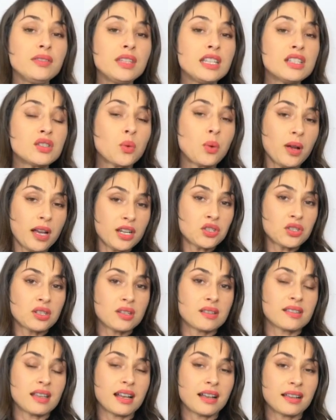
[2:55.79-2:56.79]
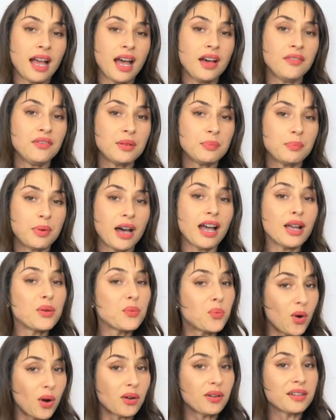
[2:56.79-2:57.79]
of these questions are covered by
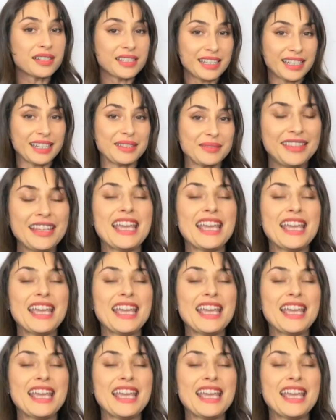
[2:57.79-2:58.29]
warranty,